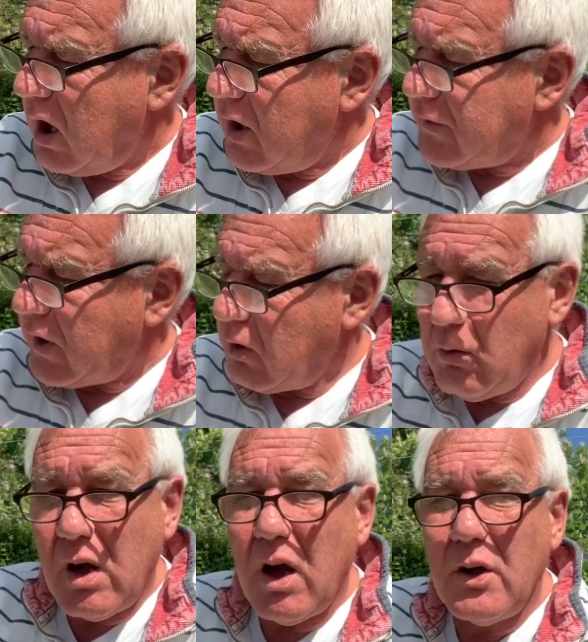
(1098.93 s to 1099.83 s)

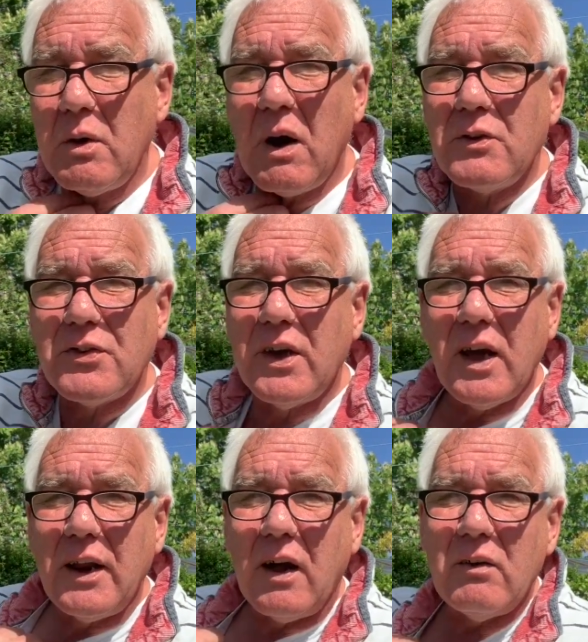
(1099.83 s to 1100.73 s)
So you won't see,
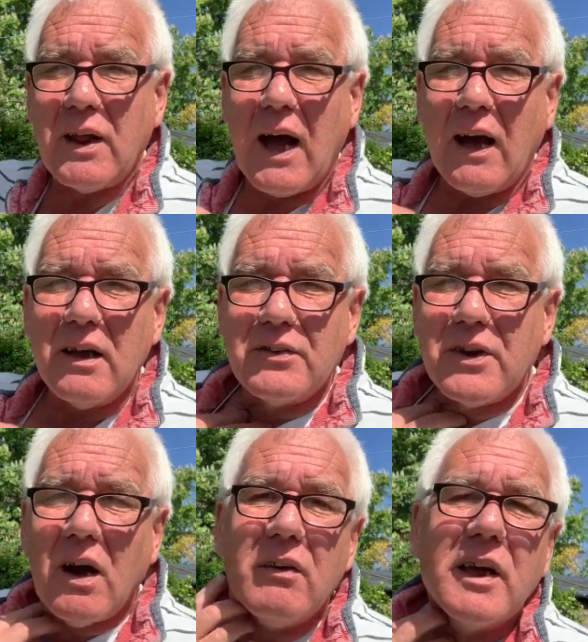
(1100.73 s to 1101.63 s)
you know, that is the
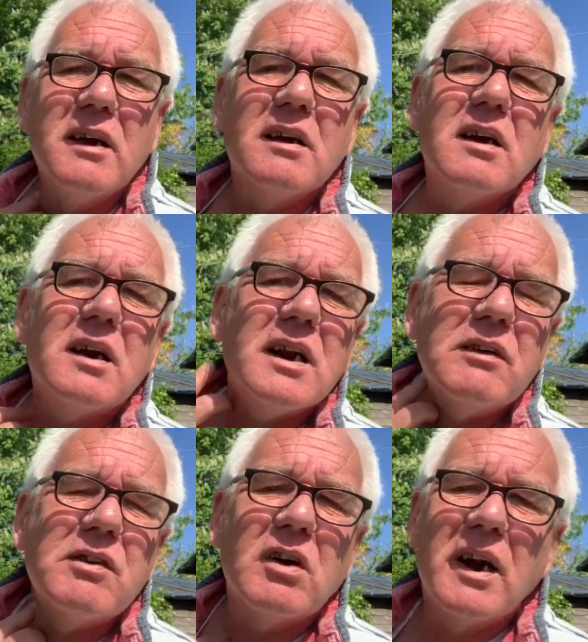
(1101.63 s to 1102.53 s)
only, I ain't
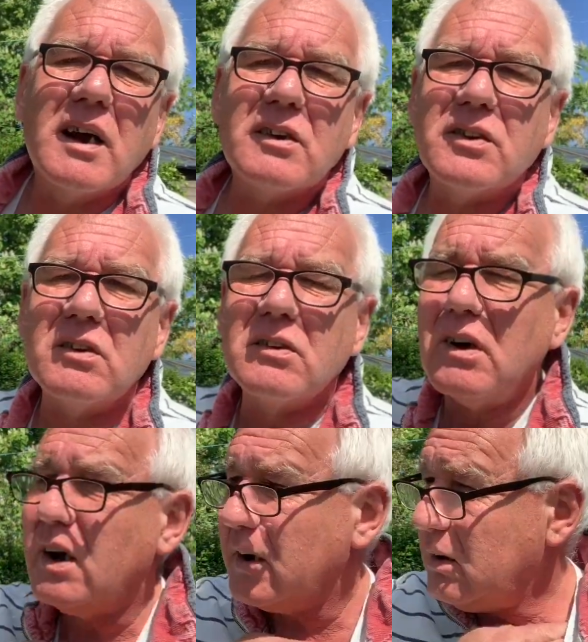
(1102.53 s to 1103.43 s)
even got a necklace on.
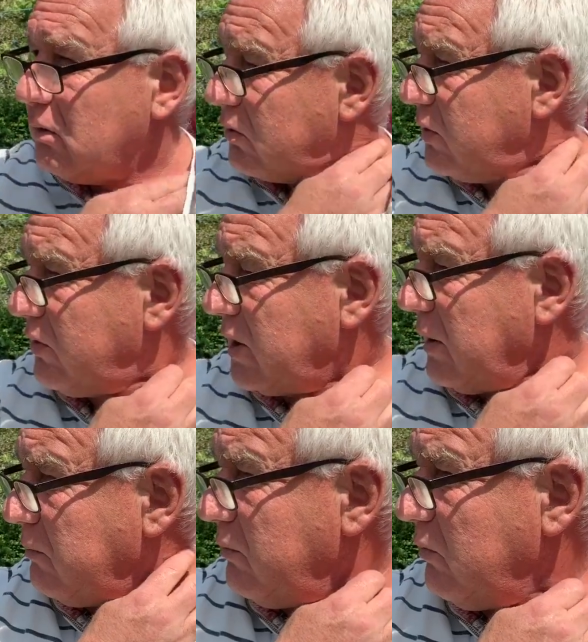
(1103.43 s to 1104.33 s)
I had a little cheap,
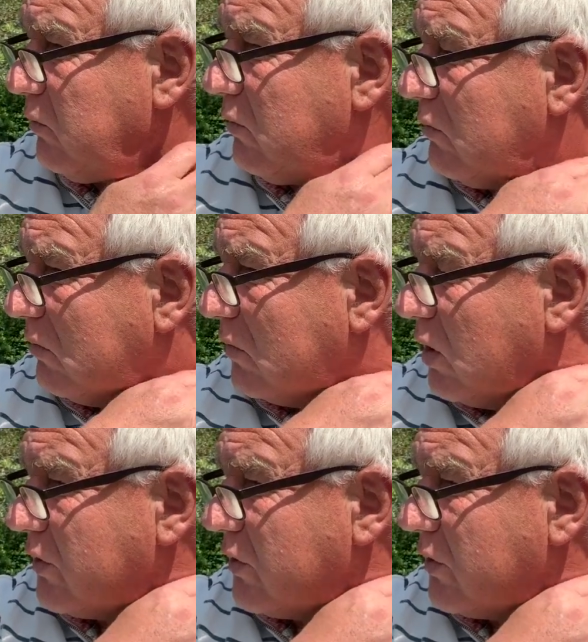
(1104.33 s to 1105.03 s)
not